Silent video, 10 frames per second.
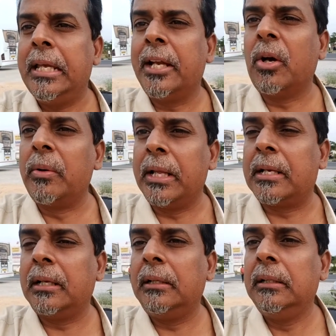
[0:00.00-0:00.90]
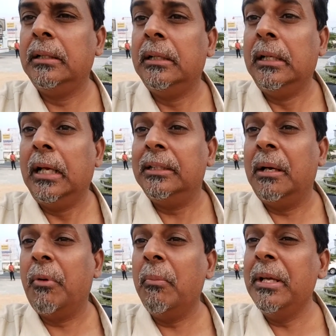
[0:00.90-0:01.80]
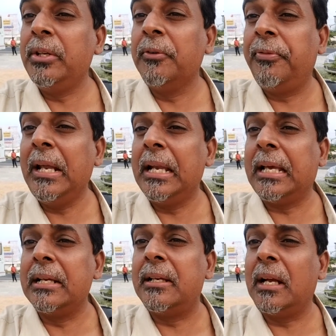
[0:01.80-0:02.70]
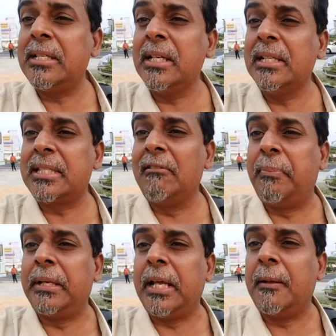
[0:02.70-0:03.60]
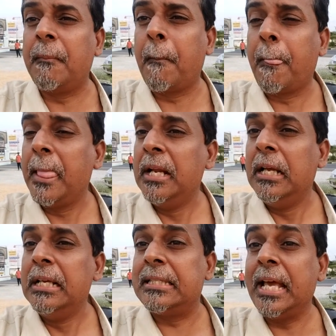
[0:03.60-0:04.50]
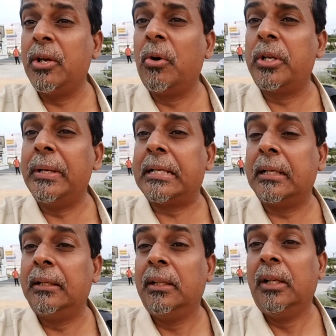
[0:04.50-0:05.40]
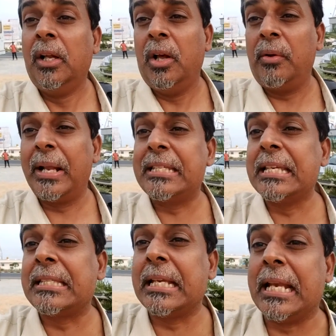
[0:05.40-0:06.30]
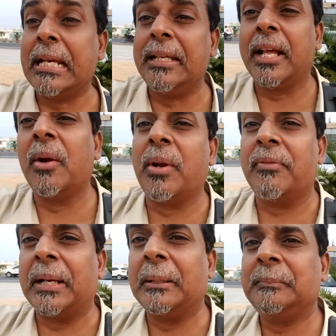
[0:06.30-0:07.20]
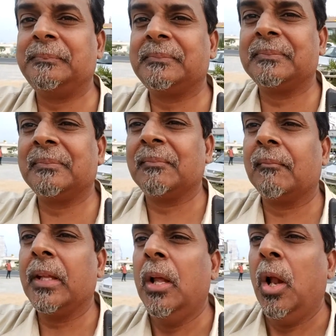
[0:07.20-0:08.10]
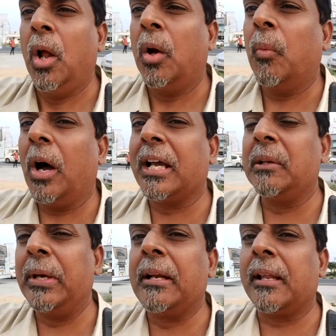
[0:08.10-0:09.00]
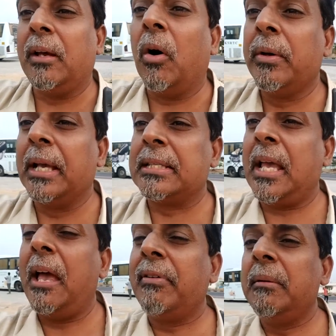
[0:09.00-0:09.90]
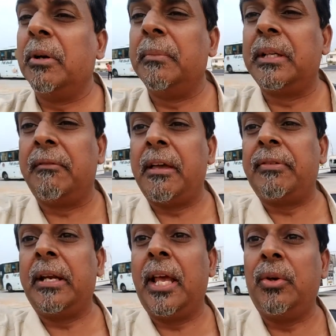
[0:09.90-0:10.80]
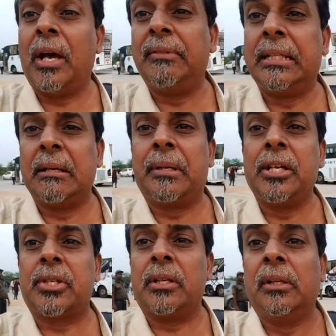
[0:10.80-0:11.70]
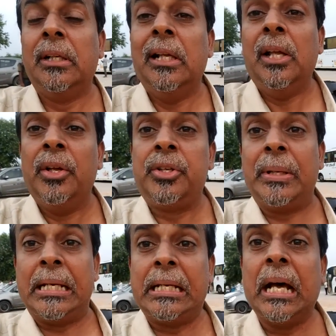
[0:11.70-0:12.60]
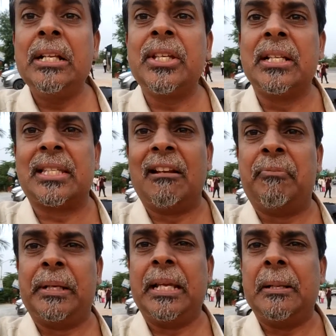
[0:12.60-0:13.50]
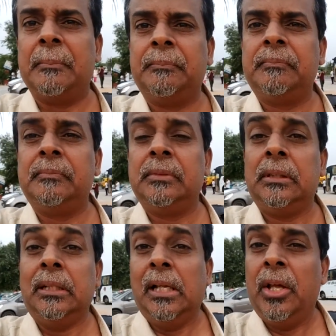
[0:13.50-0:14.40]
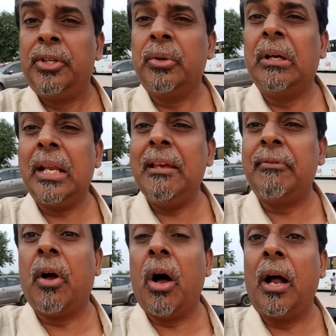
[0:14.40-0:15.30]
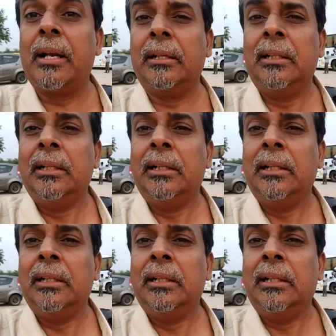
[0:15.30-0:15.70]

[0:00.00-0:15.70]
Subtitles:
Get over it. The moment you feel like indulging in self-pity, say no to it, resist it, and get out of it. Walk in victory. Oh yes, every moment of every day you have the temptation to indulge in self-pity, to grieve God,